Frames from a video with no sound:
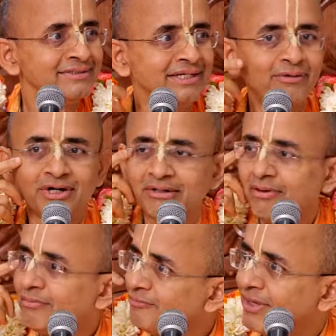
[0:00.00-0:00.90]
Say gold
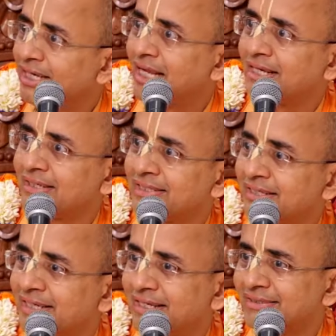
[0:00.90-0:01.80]
maybe 5 lakh or
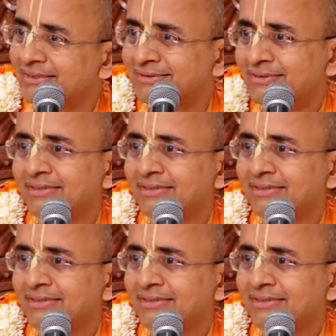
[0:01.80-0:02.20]
10 lakh. Huh?